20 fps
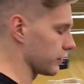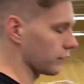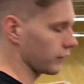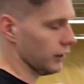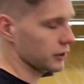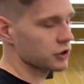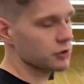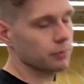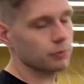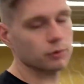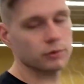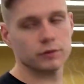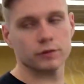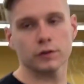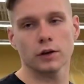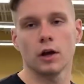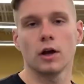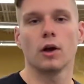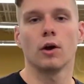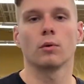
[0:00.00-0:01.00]
vegetables
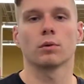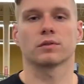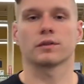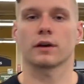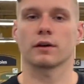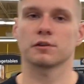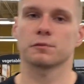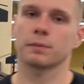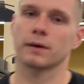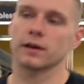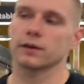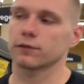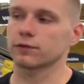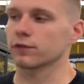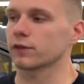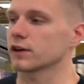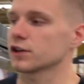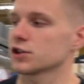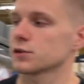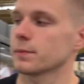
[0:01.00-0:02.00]
was I was buying
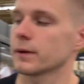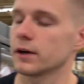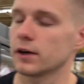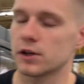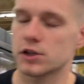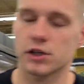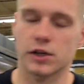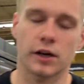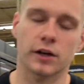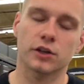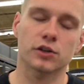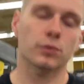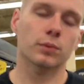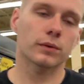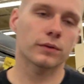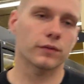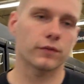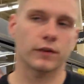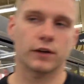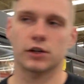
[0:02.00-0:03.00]
fresh spinach and I just
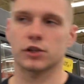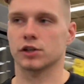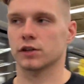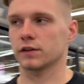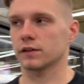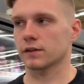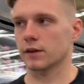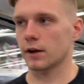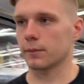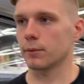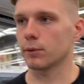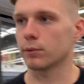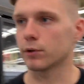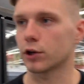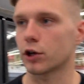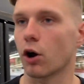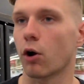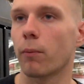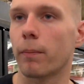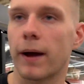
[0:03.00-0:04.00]
wouldn't finish at the time. It
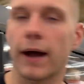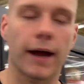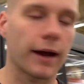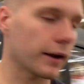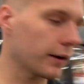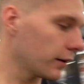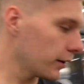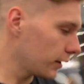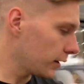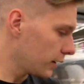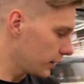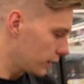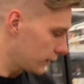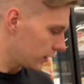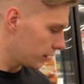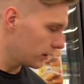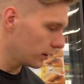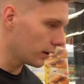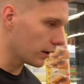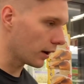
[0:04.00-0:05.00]
would go bad.
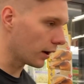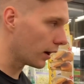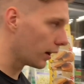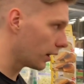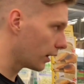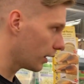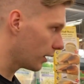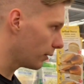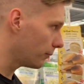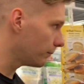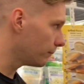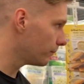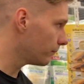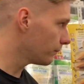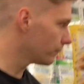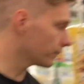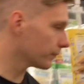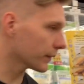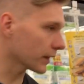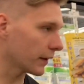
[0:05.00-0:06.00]

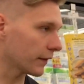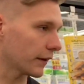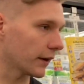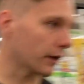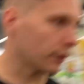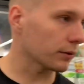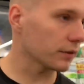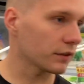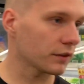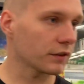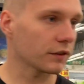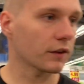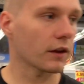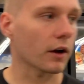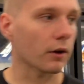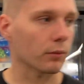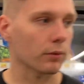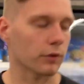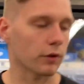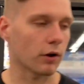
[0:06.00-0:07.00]
And then I was
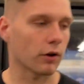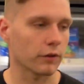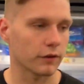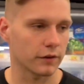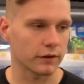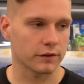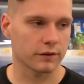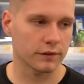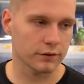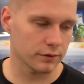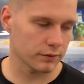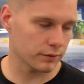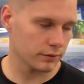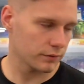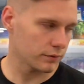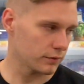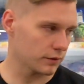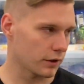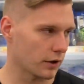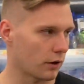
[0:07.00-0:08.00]
stuck with all this,
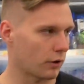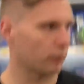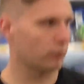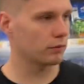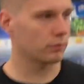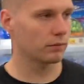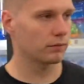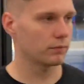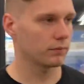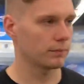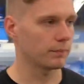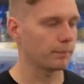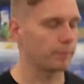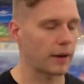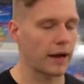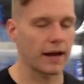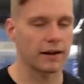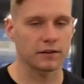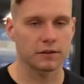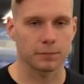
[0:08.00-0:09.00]

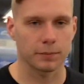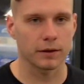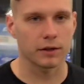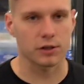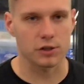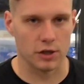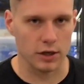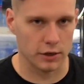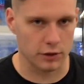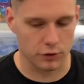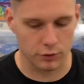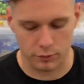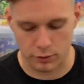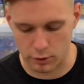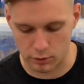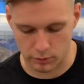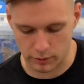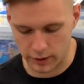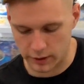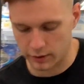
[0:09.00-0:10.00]
bad spinach I had to
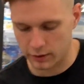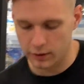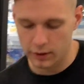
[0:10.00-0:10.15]
throw away.